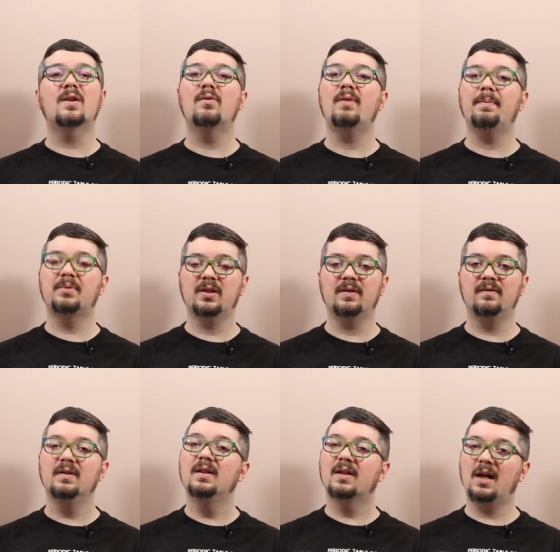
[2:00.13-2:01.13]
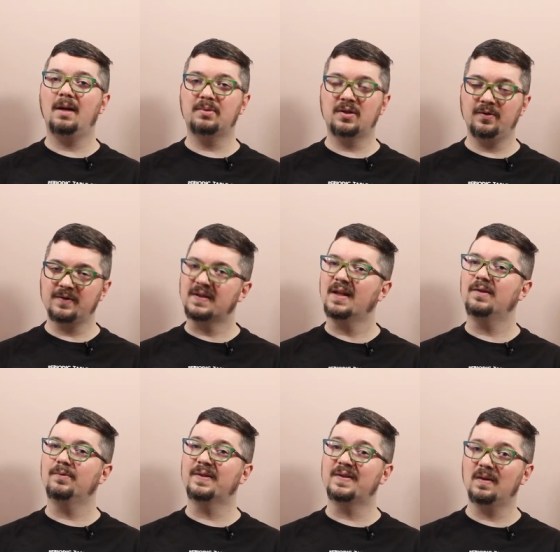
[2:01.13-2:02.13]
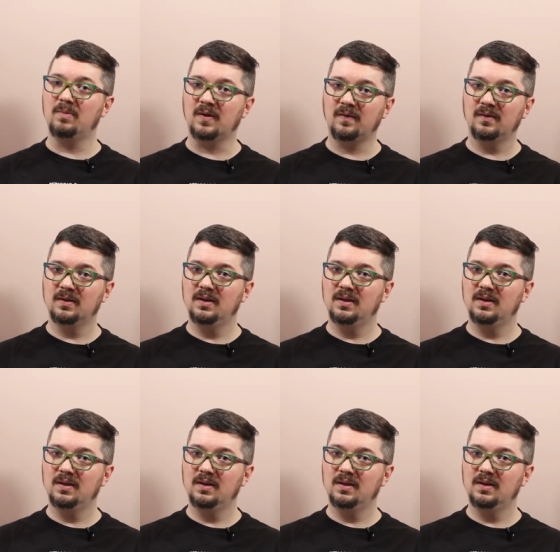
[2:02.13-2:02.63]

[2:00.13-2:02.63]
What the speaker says: corruption cop shows tend to exhibit.